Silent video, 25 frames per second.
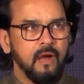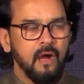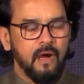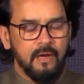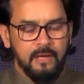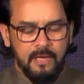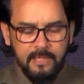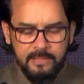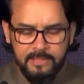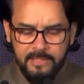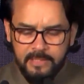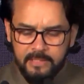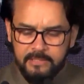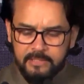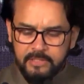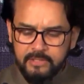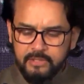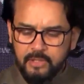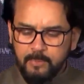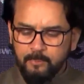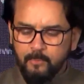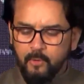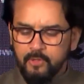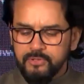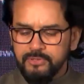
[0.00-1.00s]
And I take
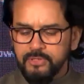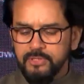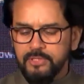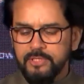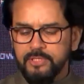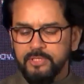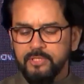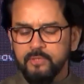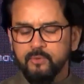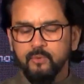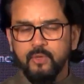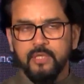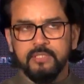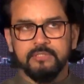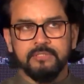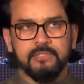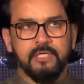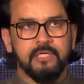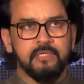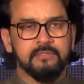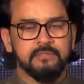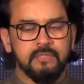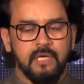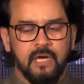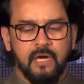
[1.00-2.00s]
this opportunity to
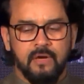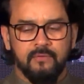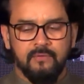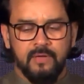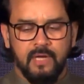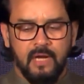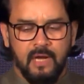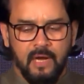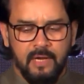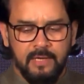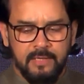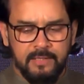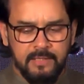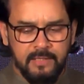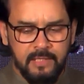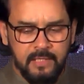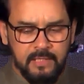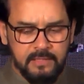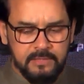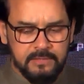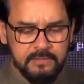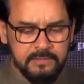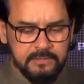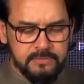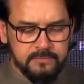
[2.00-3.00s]
exchange our
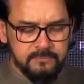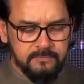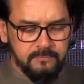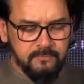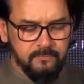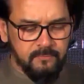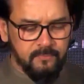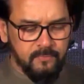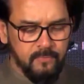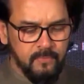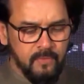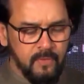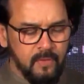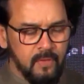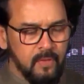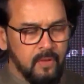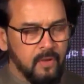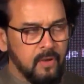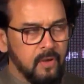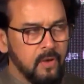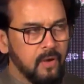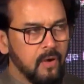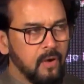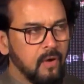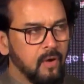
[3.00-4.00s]
ideas
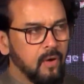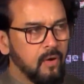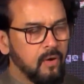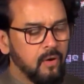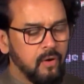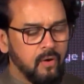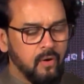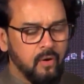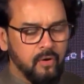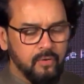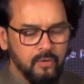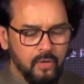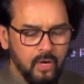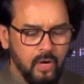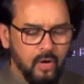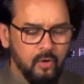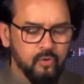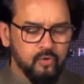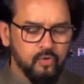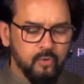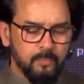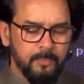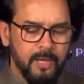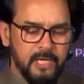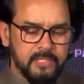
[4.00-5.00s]
on
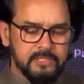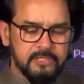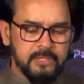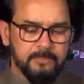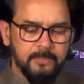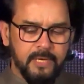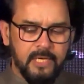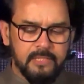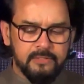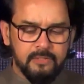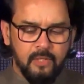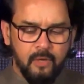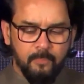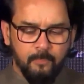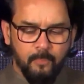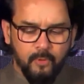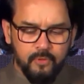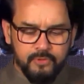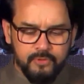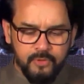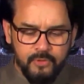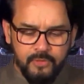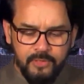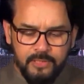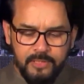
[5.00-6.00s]
how to maximize
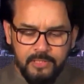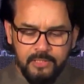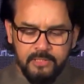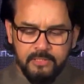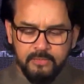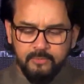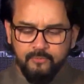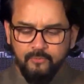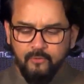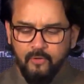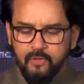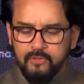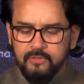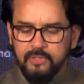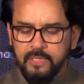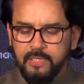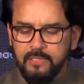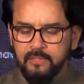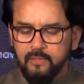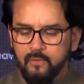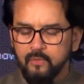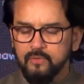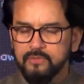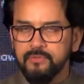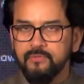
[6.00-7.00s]
opportunities for the
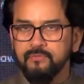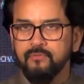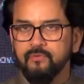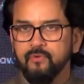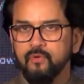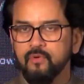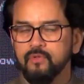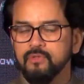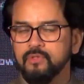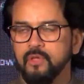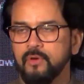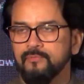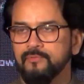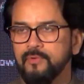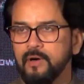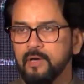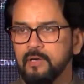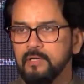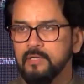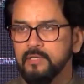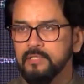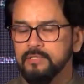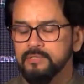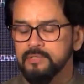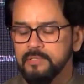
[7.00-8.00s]
inclusive growth of
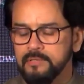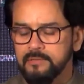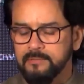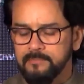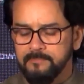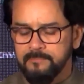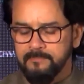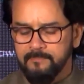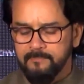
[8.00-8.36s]
our nation.